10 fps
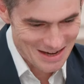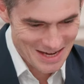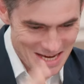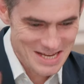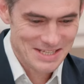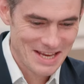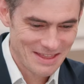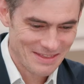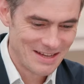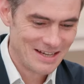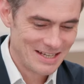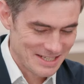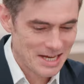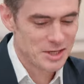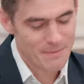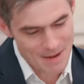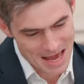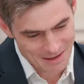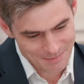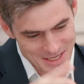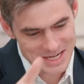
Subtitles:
He is in. It's actually a man, but